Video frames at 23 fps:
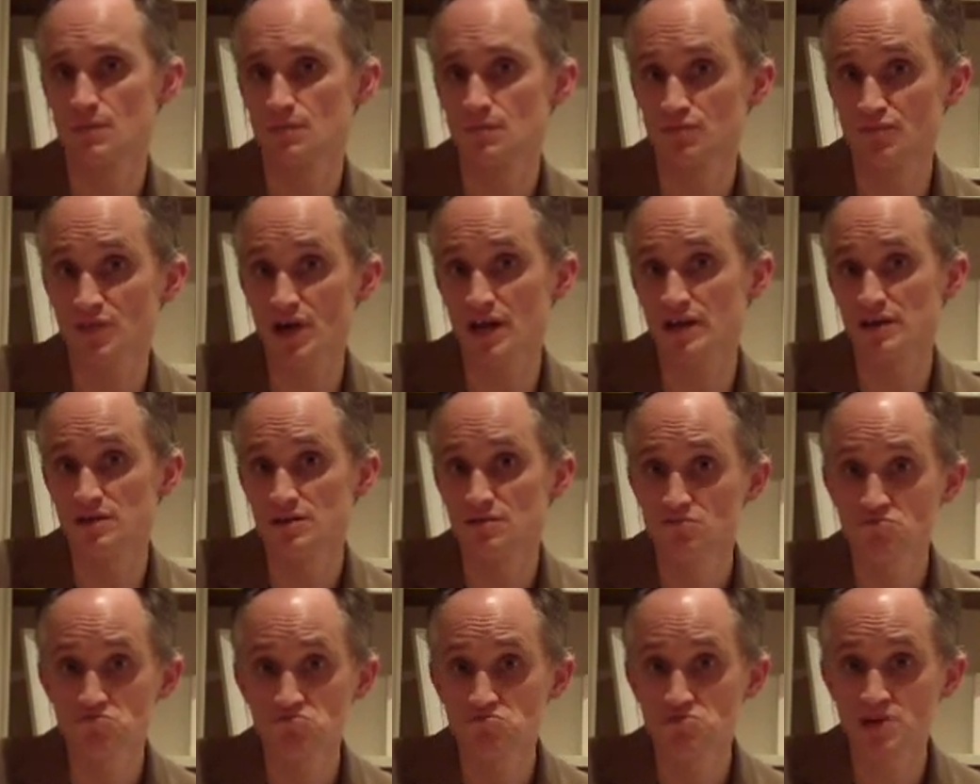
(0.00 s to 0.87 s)
Then,
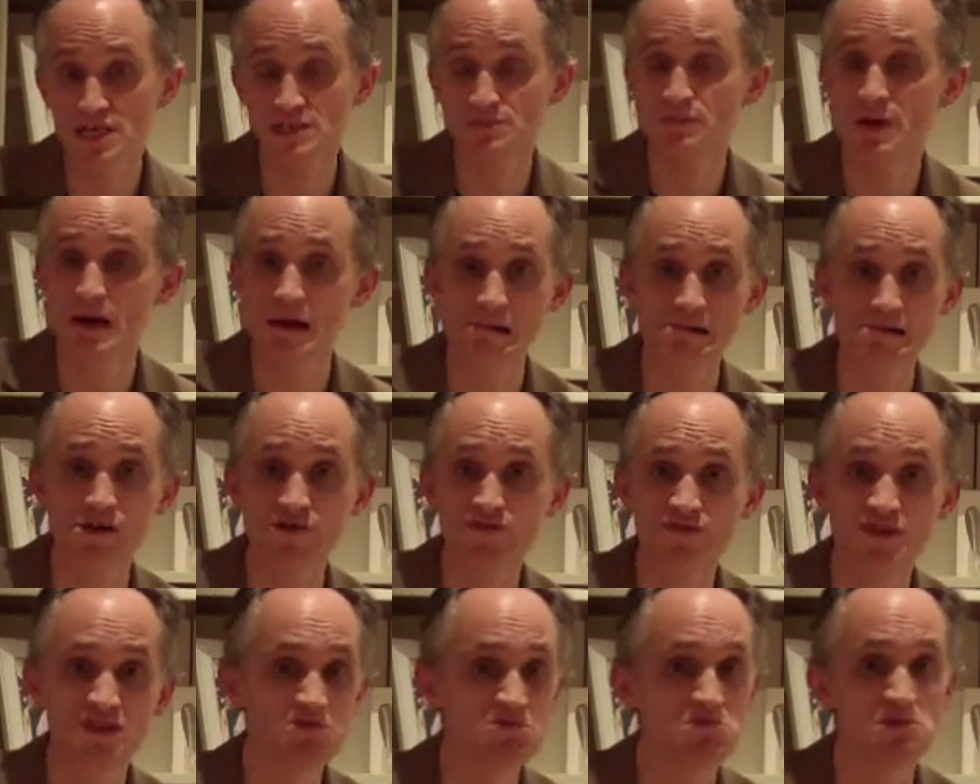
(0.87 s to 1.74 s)
next paragraph,
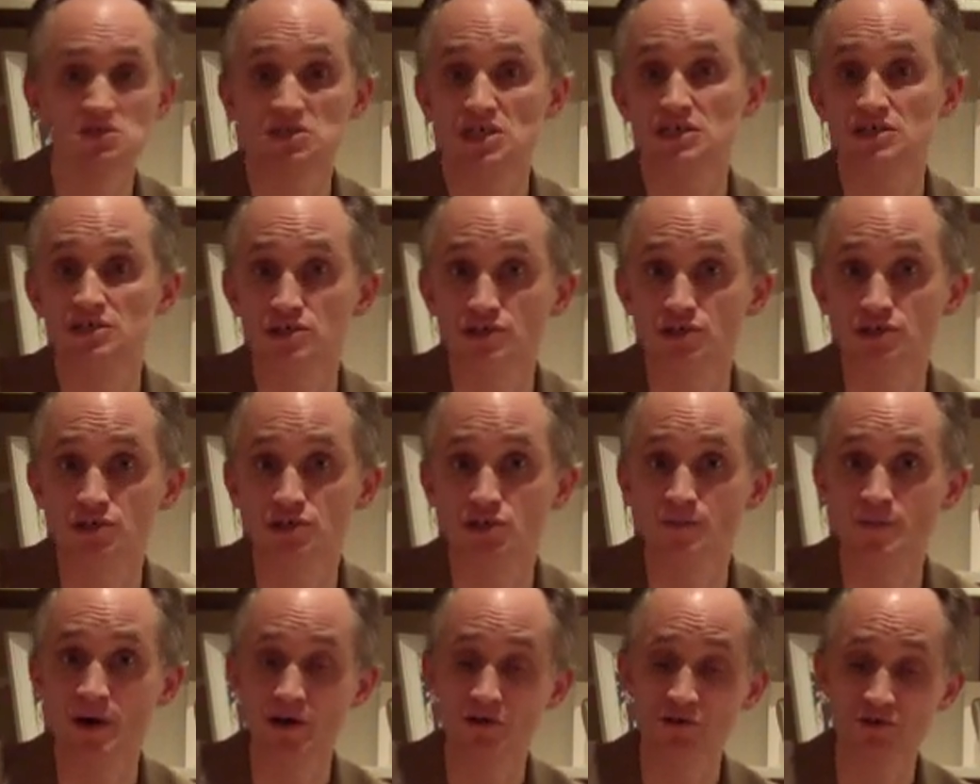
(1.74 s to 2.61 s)
a sentence or two
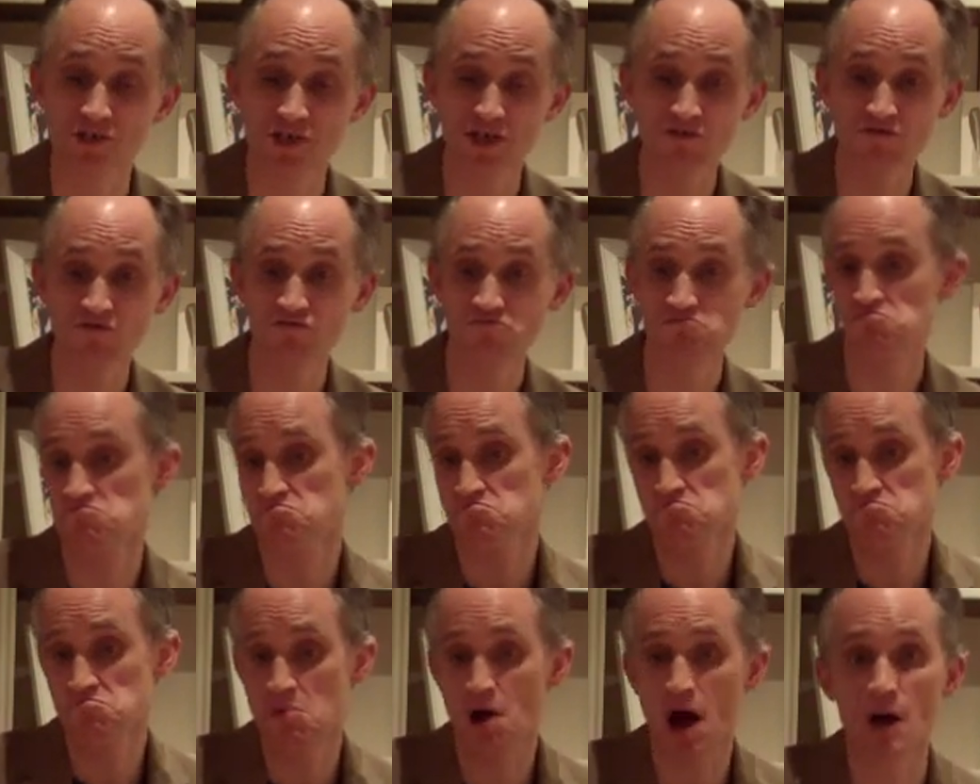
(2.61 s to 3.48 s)
about yourself.
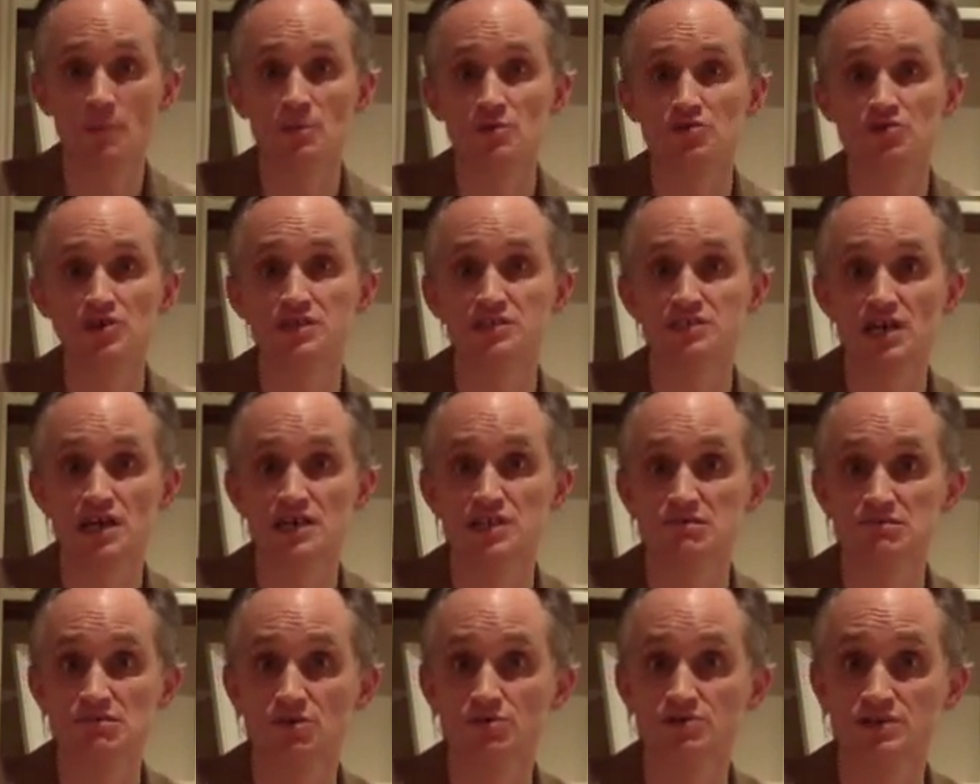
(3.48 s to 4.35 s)
I'm a
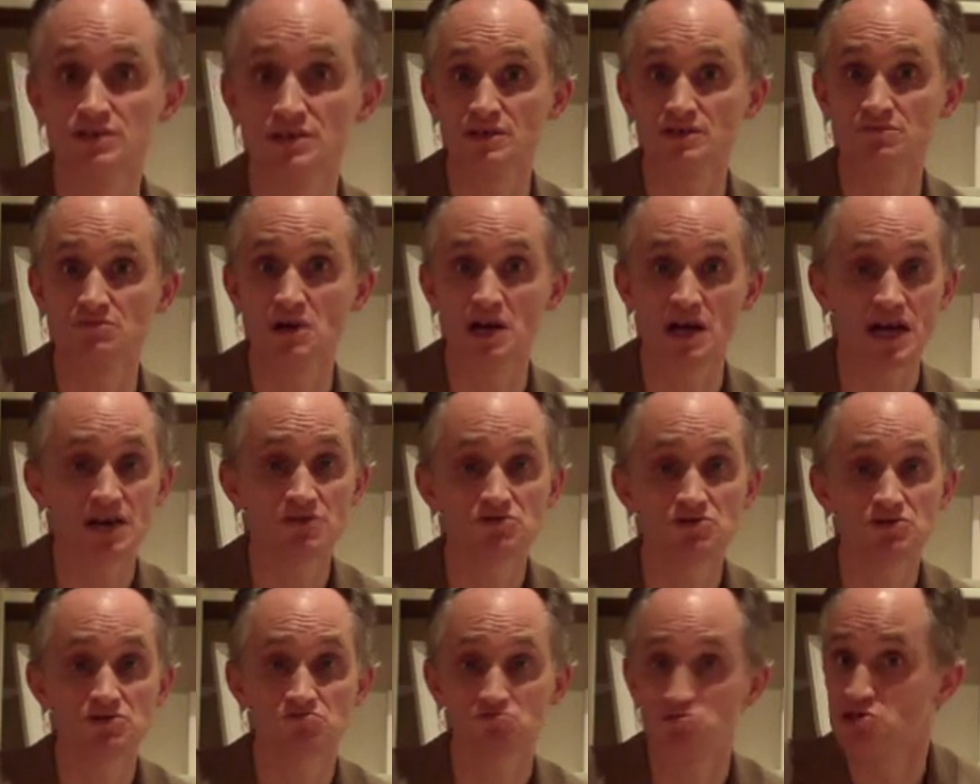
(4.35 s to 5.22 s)
38-year-old
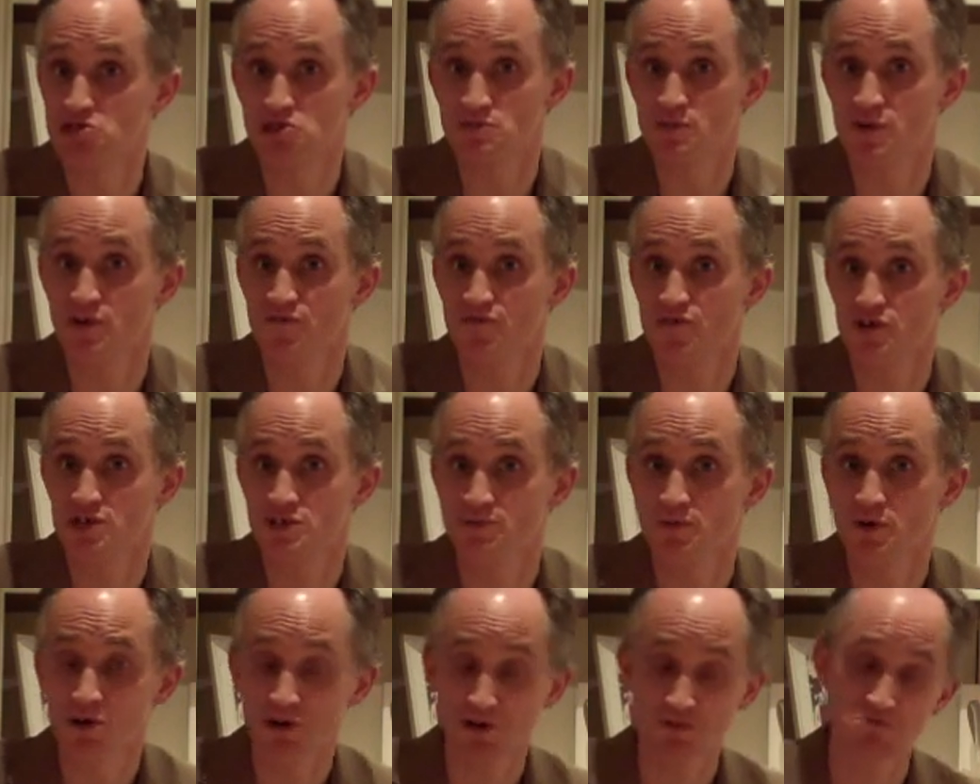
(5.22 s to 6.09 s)
accountant. This is my first
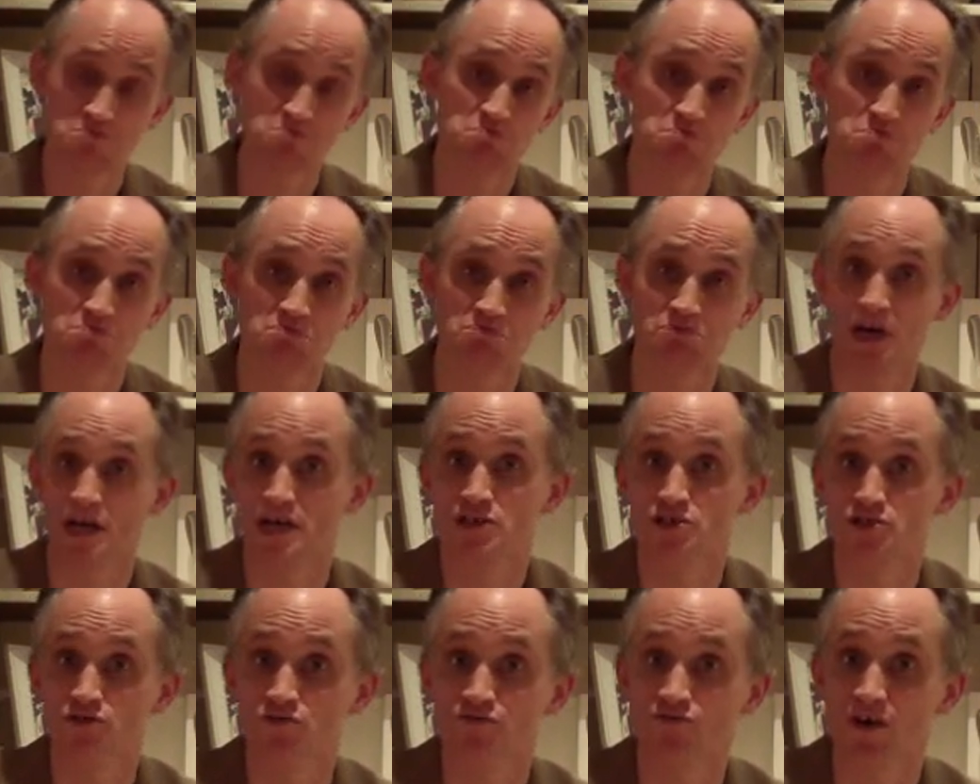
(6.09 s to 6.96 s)
book. That'll
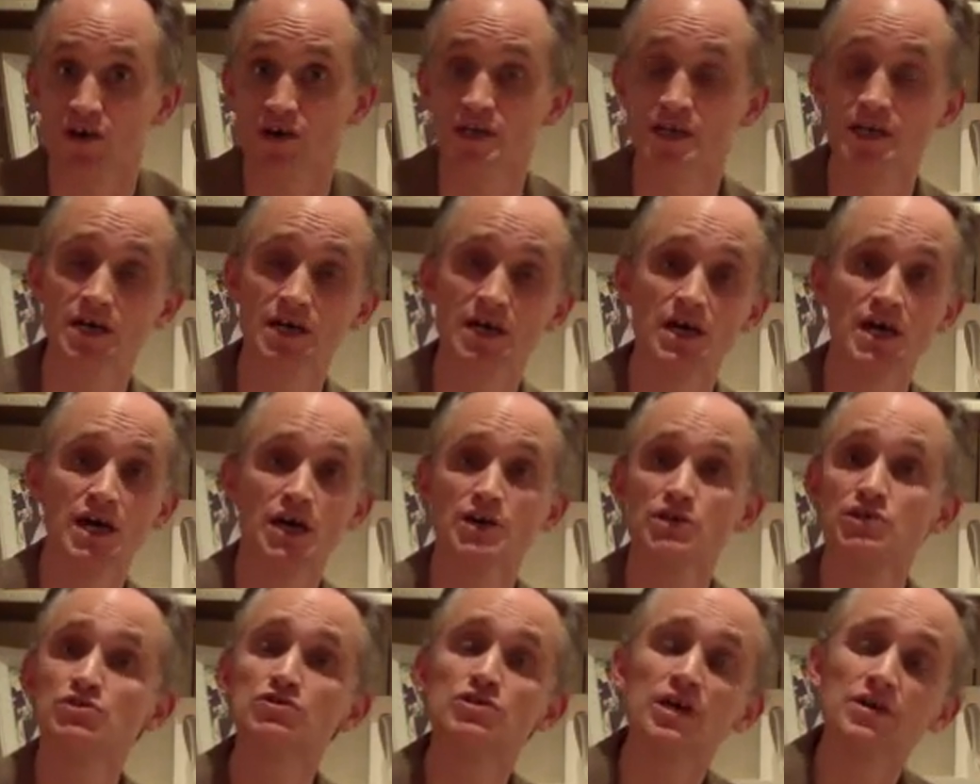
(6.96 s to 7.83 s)
do fine.
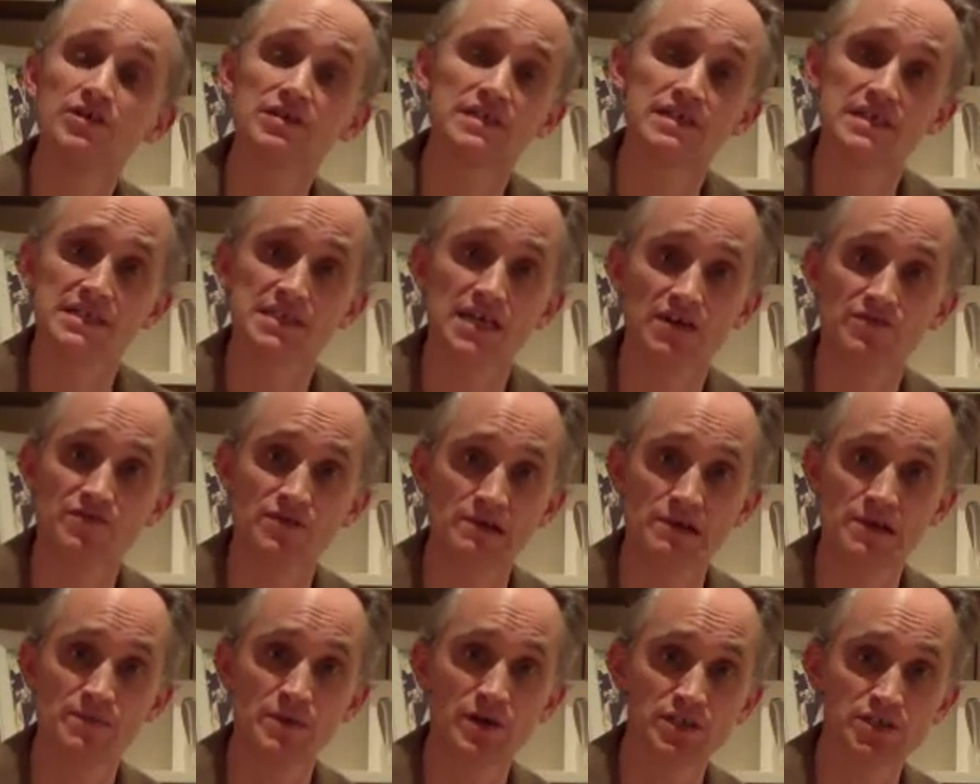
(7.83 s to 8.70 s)
You don't need to say very
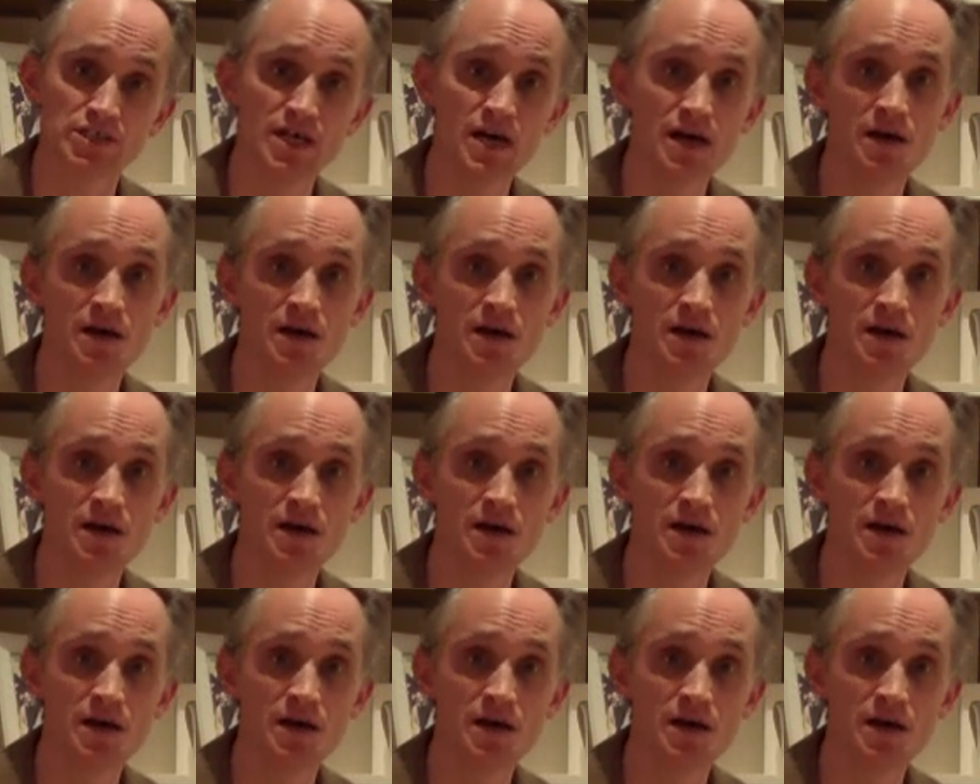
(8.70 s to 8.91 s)
much.